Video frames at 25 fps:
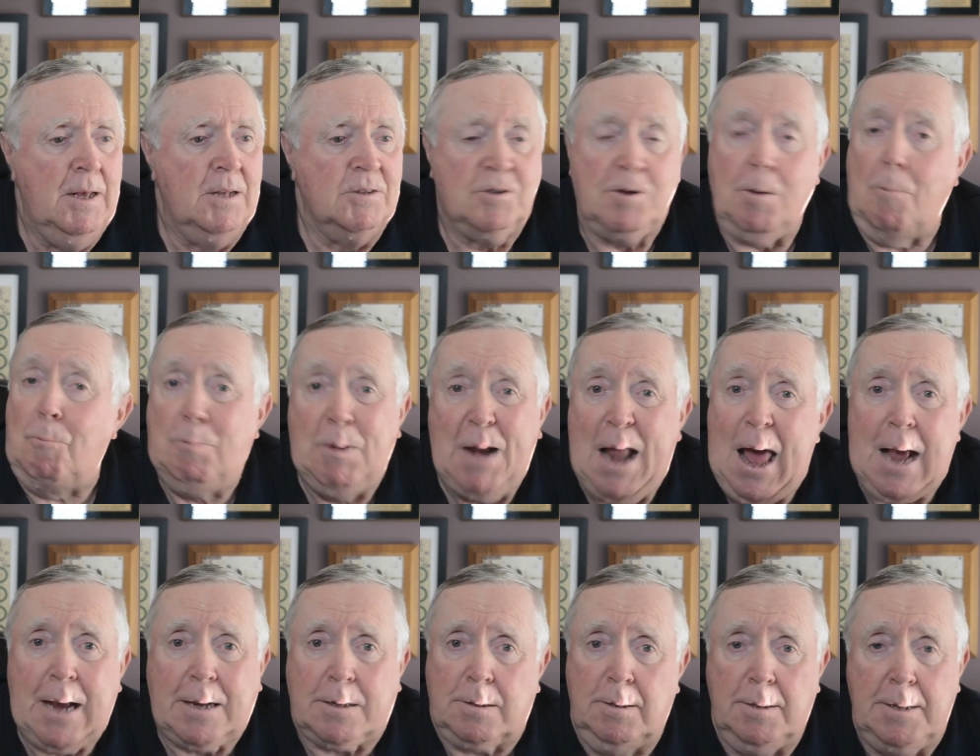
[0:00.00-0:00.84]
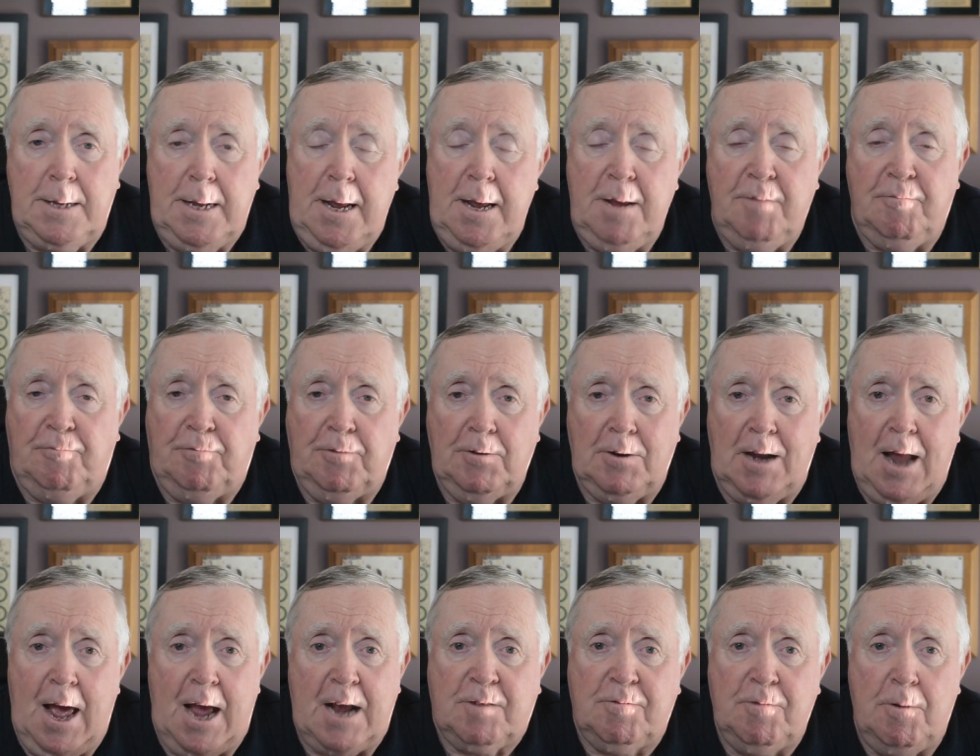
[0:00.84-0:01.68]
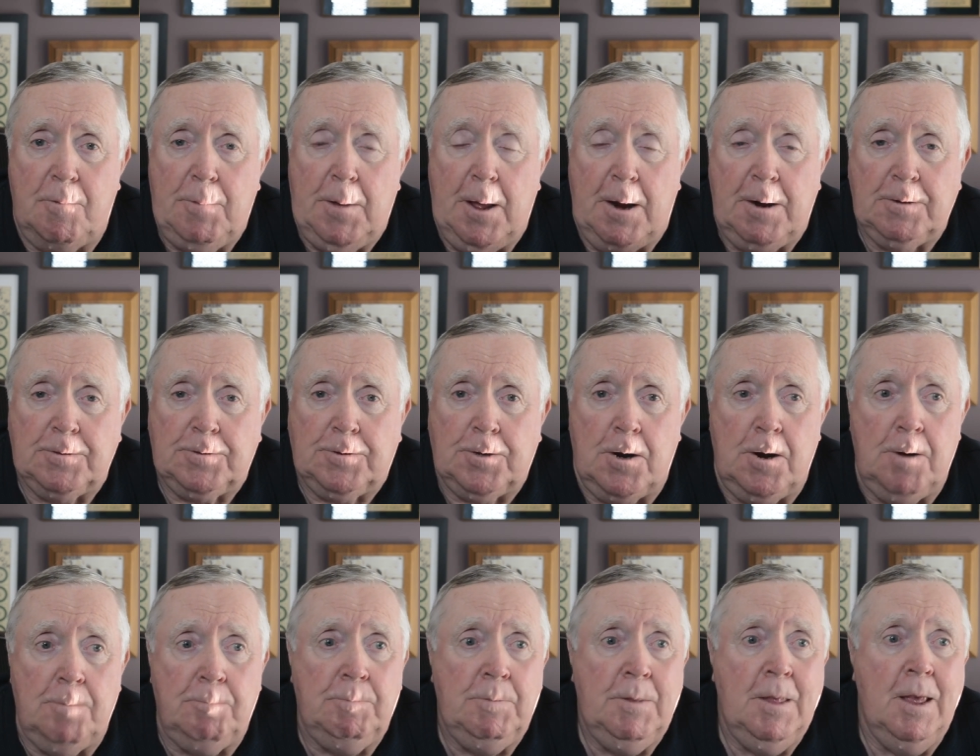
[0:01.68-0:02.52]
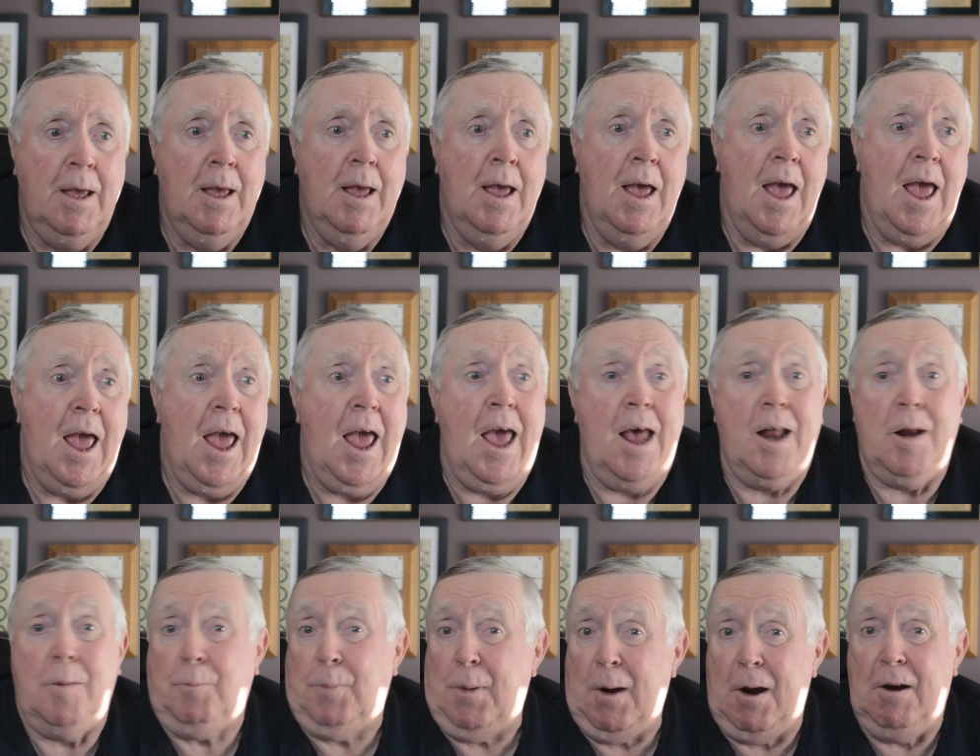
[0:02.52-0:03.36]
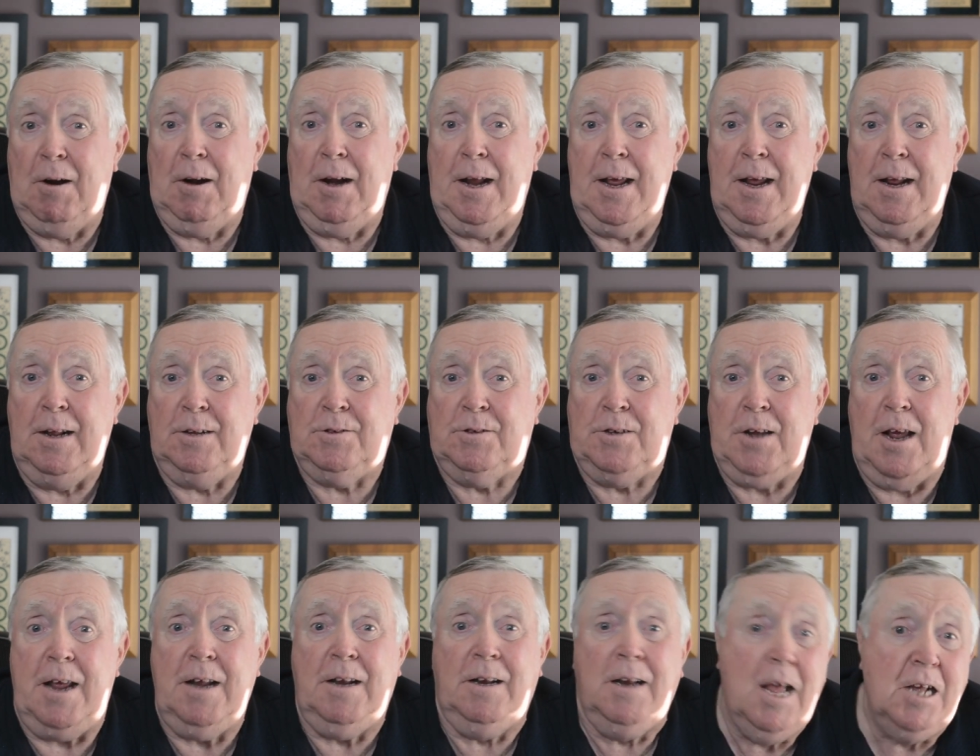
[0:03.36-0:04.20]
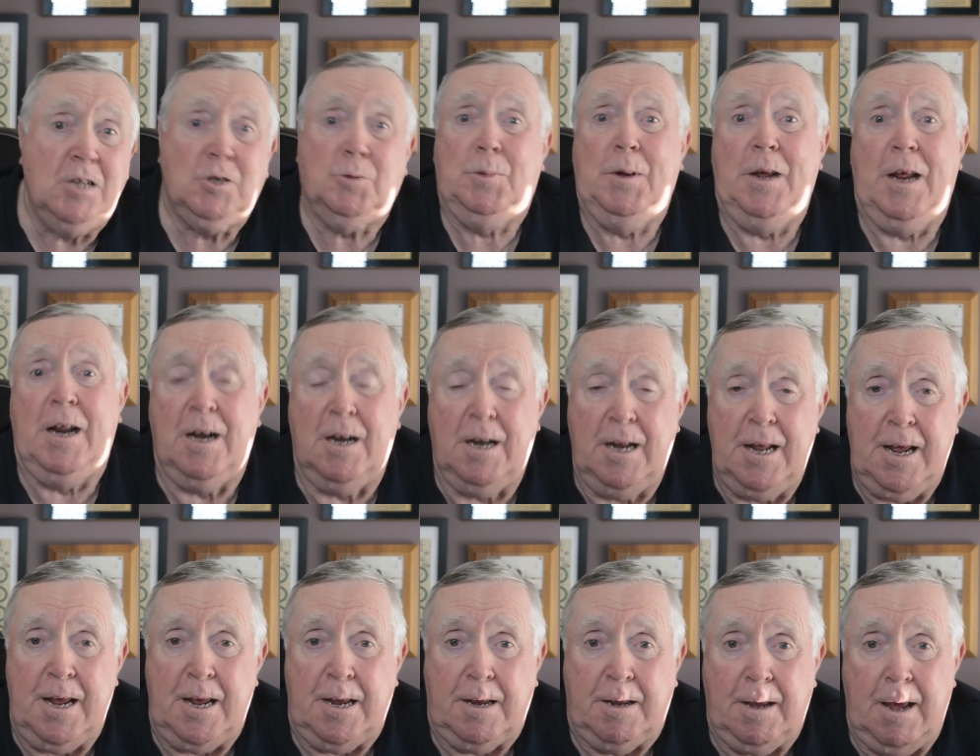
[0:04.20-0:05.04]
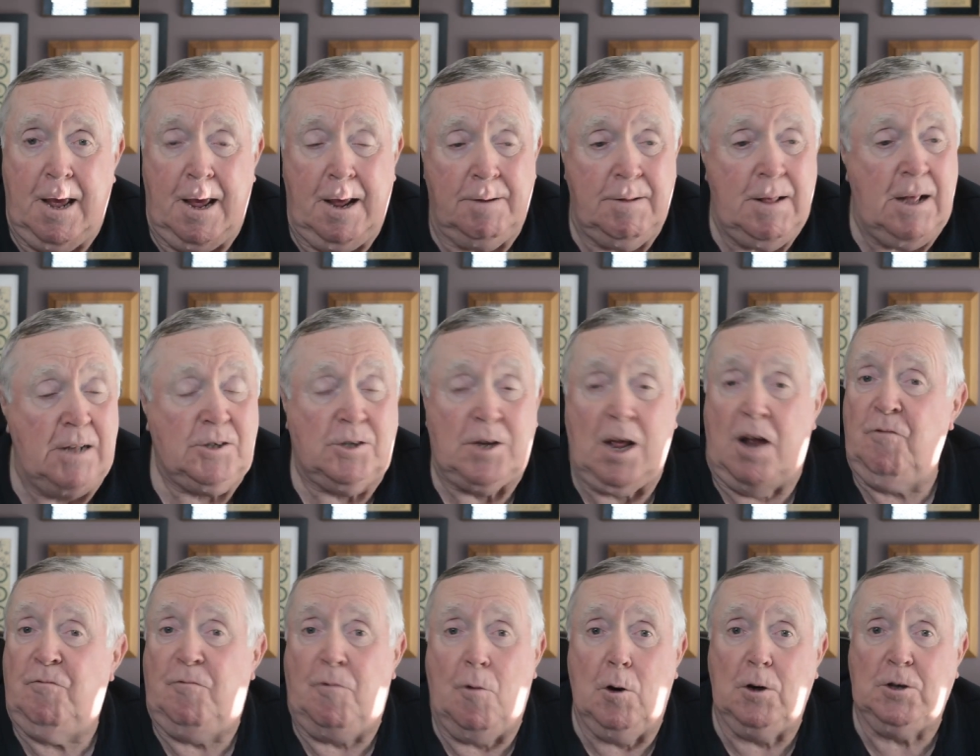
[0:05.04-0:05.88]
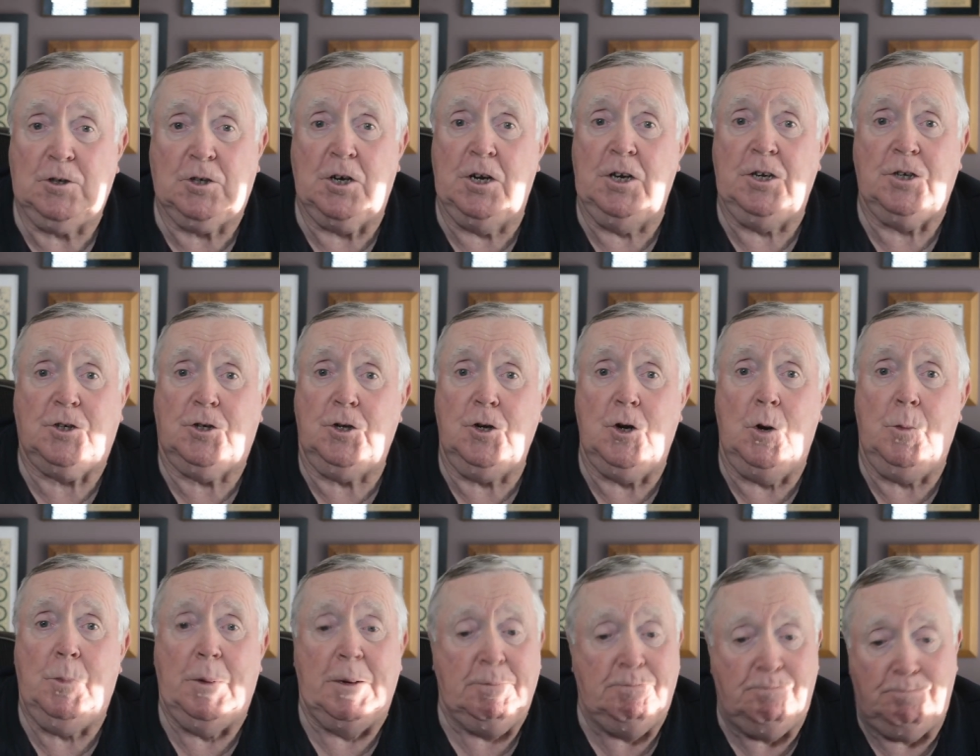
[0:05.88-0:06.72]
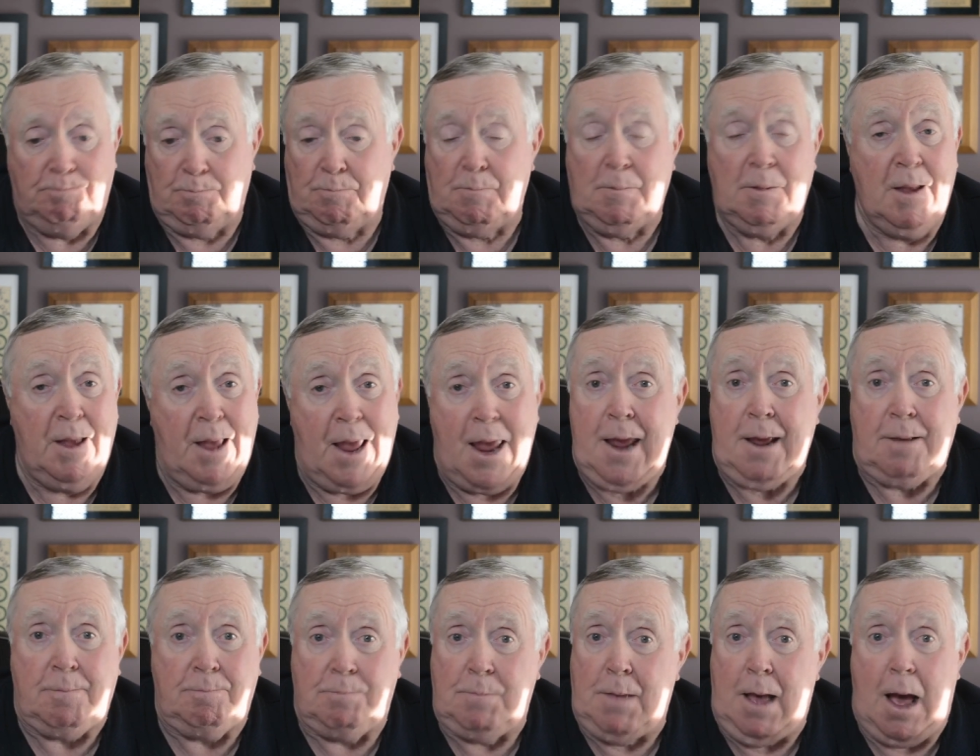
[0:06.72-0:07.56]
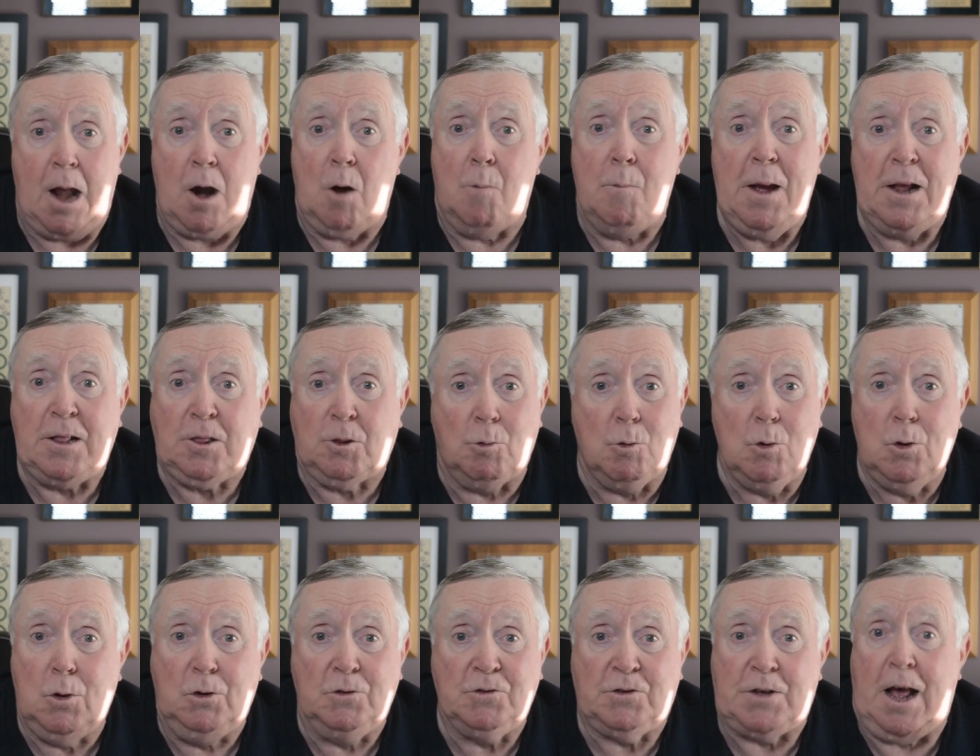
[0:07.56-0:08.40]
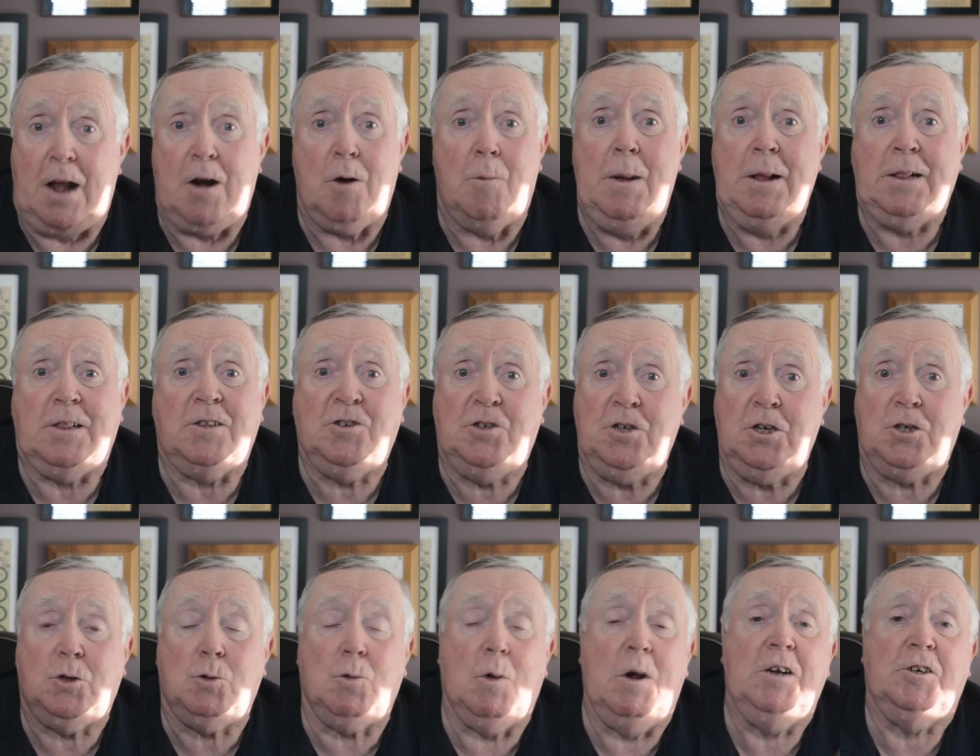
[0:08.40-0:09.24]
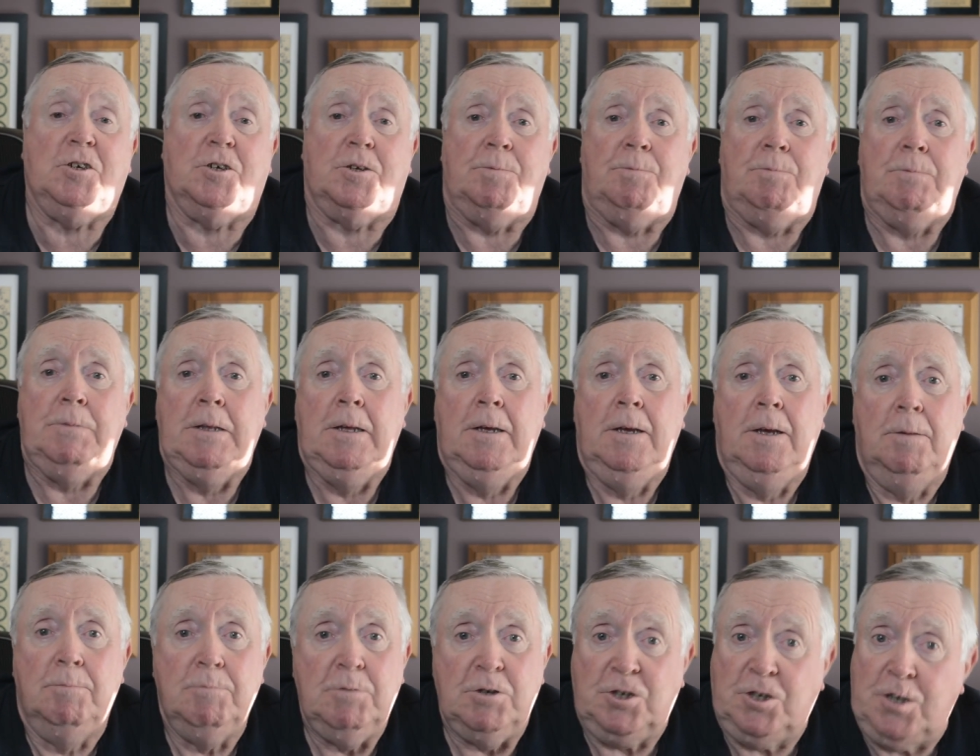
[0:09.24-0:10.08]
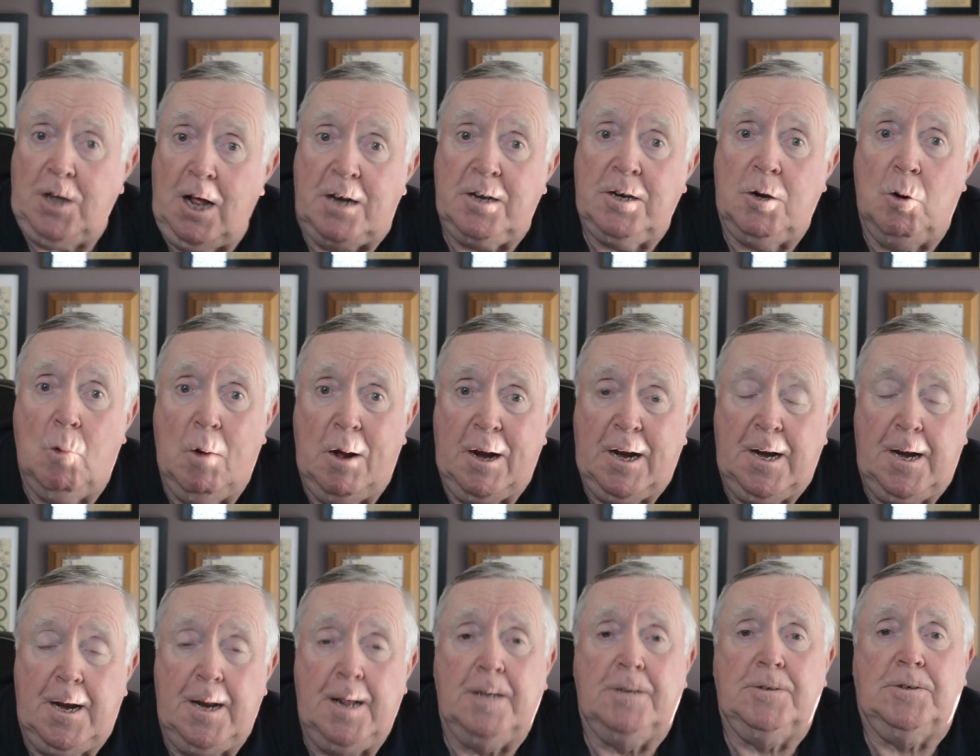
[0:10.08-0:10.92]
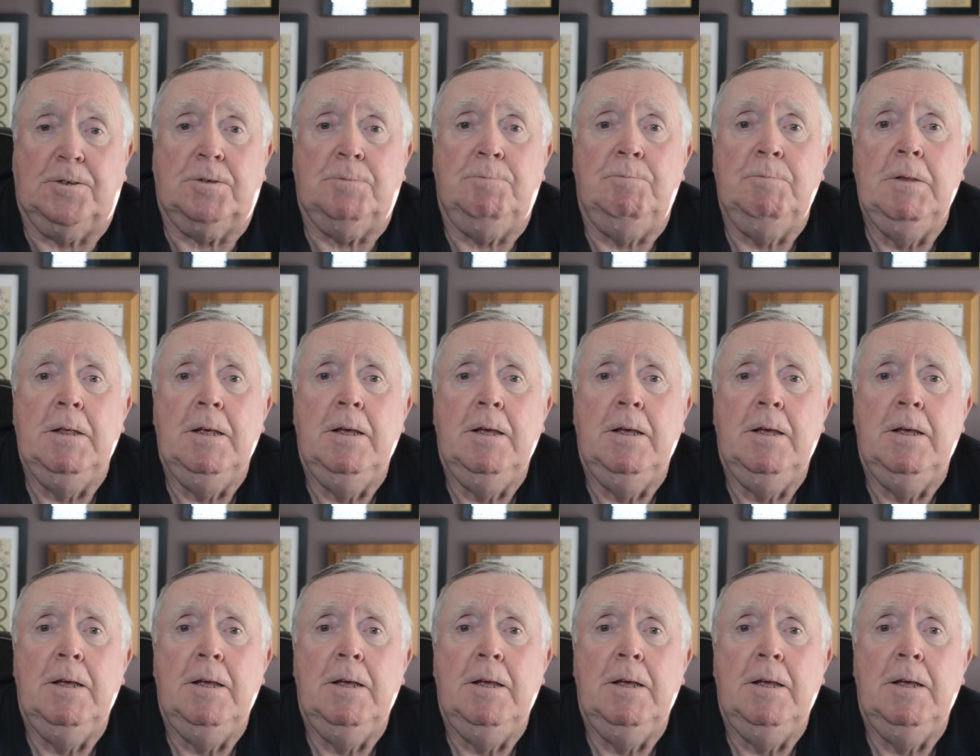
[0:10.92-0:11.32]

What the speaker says: black league, for lack of a better term, and apparently it's a lesbian league, and that's unfortunate too, but hey, I don't make the rules, I don't make the situation. Just telling you what it is.